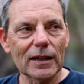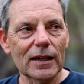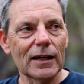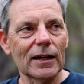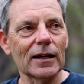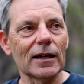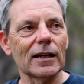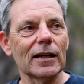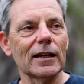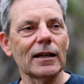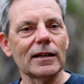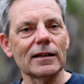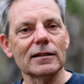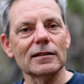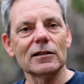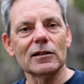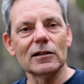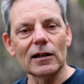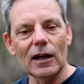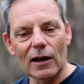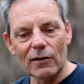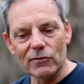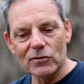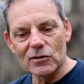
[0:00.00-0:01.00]
And
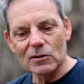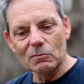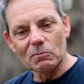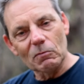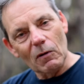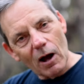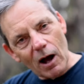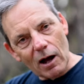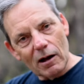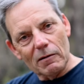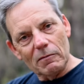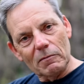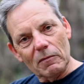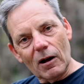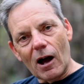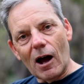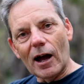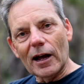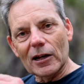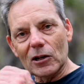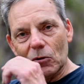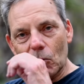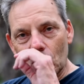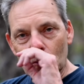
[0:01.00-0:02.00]
you have some
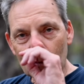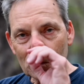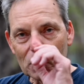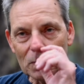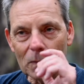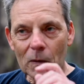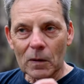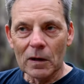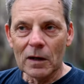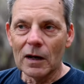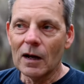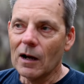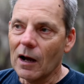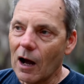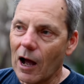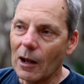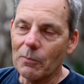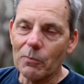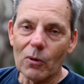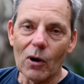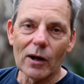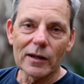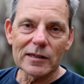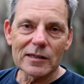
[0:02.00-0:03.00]
high
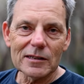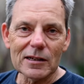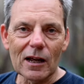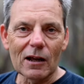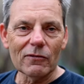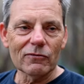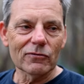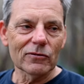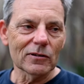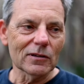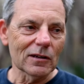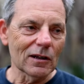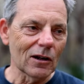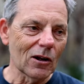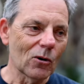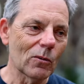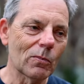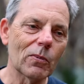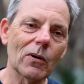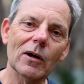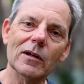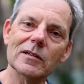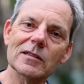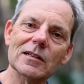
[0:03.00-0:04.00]
price stuff and the lower
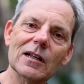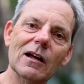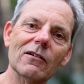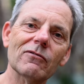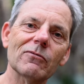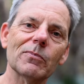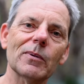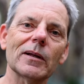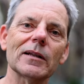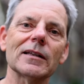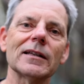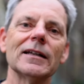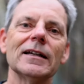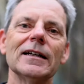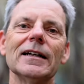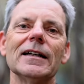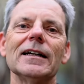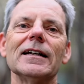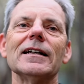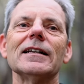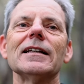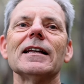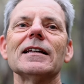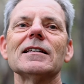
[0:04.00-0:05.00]
price stuff, but
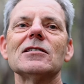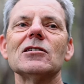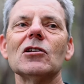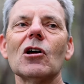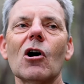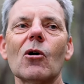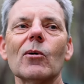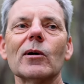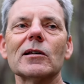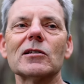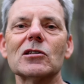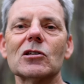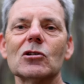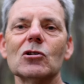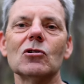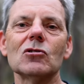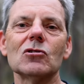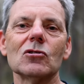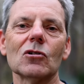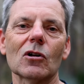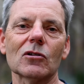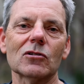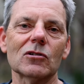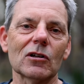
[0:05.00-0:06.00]
there's no
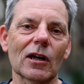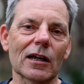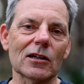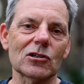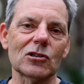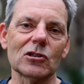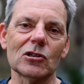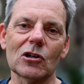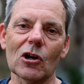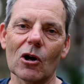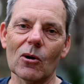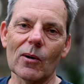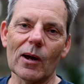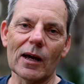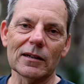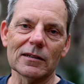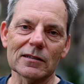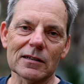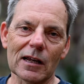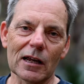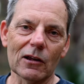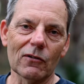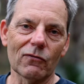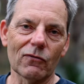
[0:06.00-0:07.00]
excuse not to actually go out
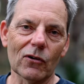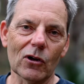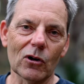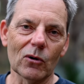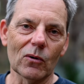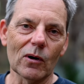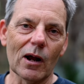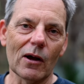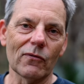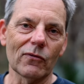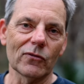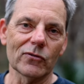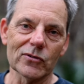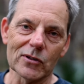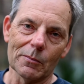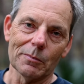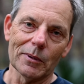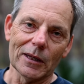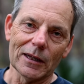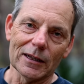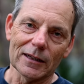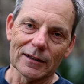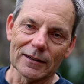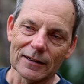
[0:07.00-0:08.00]
and take a photograph of
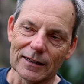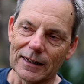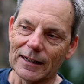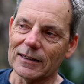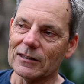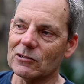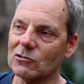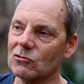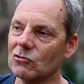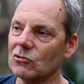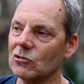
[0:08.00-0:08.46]
something and